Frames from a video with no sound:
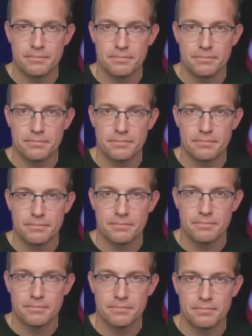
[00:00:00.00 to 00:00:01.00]

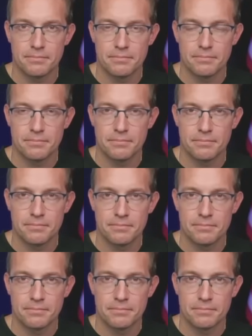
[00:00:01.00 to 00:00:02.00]

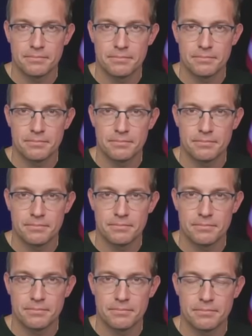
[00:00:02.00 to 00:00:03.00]

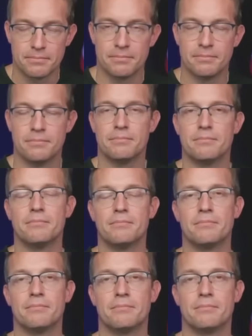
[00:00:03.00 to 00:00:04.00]

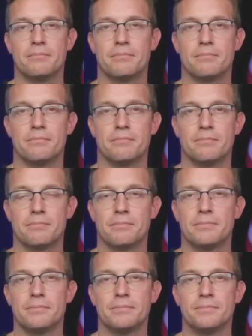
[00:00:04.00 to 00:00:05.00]

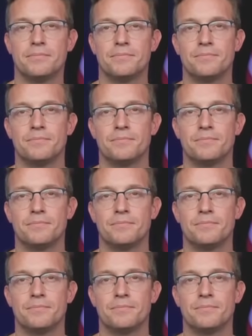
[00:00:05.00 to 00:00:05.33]
(silent)